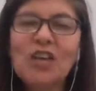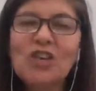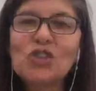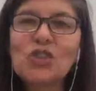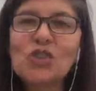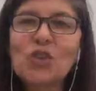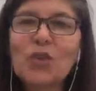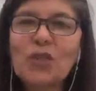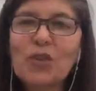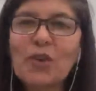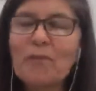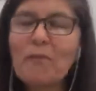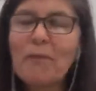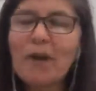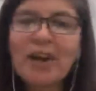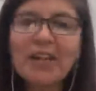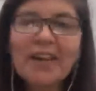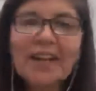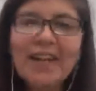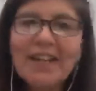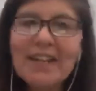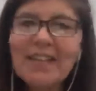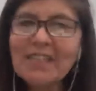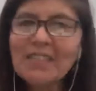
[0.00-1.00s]
So the
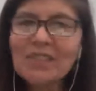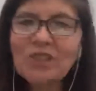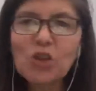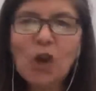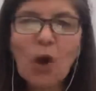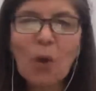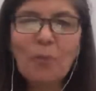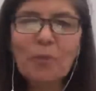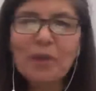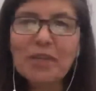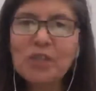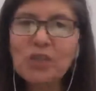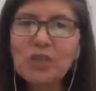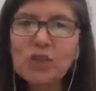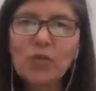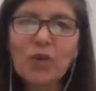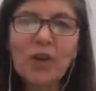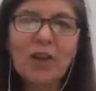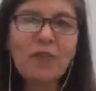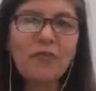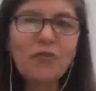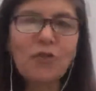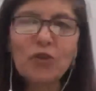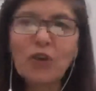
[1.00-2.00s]
market is open
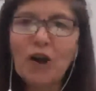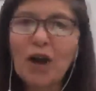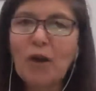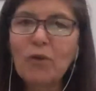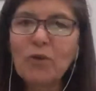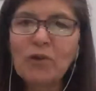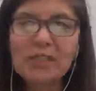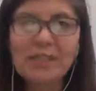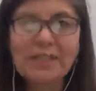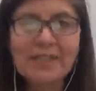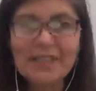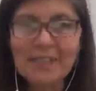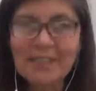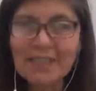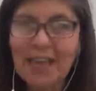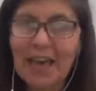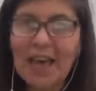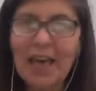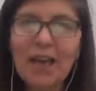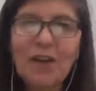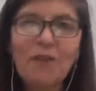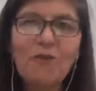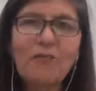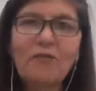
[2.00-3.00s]
24 hours a
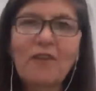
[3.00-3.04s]
day,